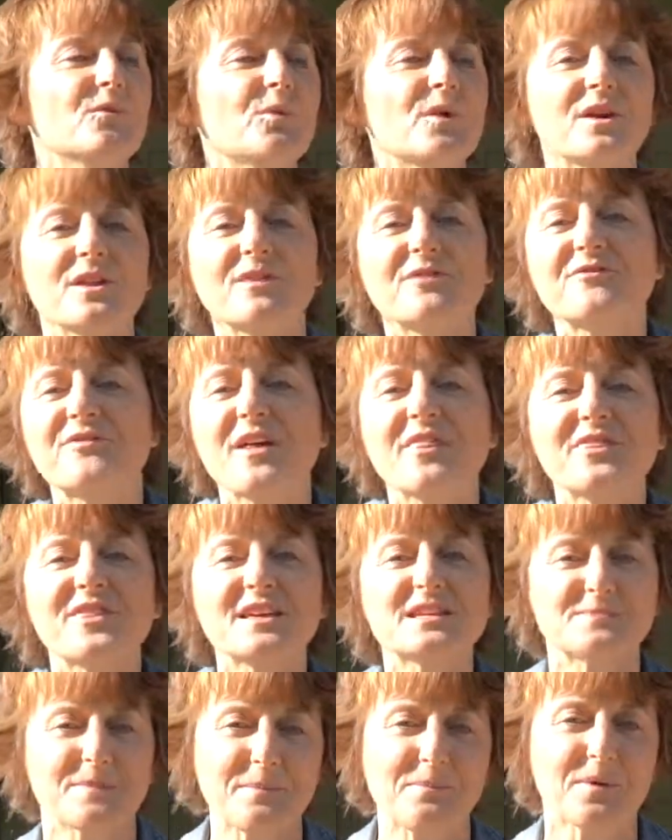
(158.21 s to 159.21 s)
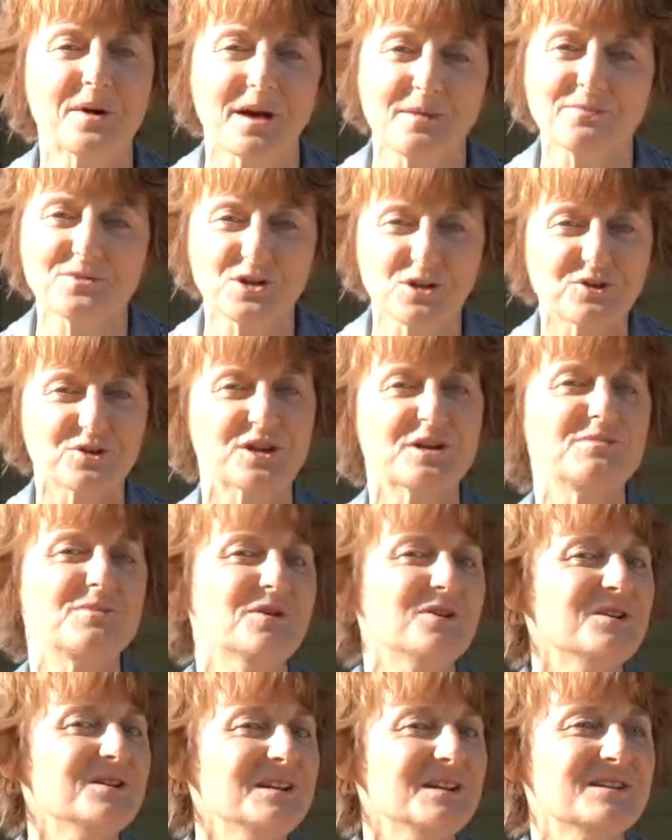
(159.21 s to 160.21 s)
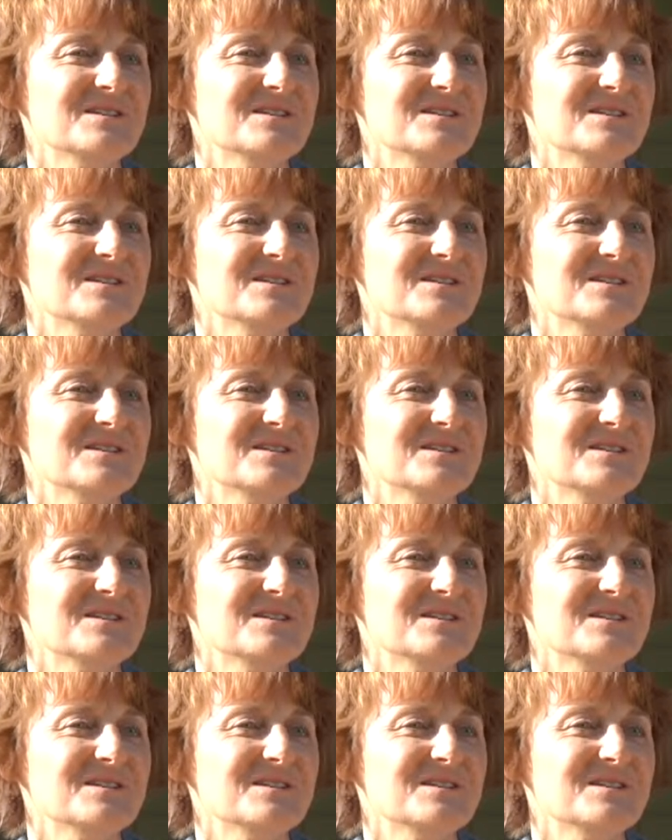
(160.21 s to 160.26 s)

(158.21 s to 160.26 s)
What are the fun things people come to your community